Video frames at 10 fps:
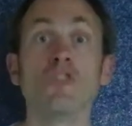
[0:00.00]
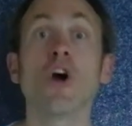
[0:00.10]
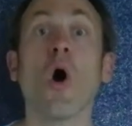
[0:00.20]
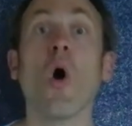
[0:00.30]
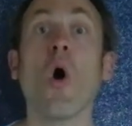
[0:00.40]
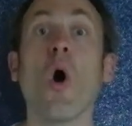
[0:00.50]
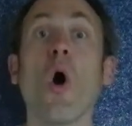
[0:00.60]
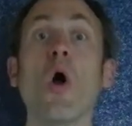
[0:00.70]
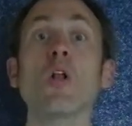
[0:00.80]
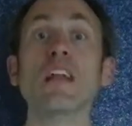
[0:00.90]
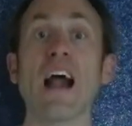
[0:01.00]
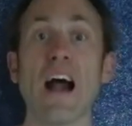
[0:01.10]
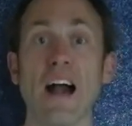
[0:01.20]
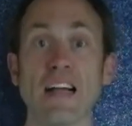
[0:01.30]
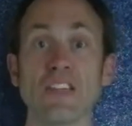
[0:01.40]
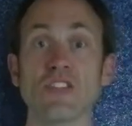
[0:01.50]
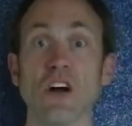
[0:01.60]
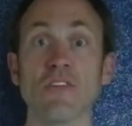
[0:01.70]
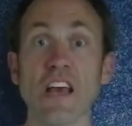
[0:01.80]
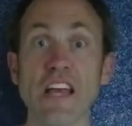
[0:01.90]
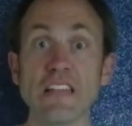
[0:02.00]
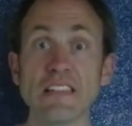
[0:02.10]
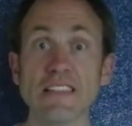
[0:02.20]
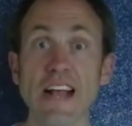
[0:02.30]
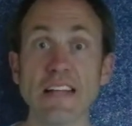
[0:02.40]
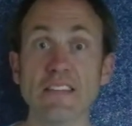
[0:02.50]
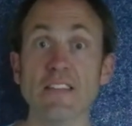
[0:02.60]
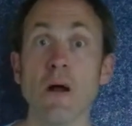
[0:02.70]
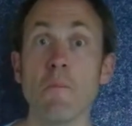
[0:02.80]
to all kinds of insects,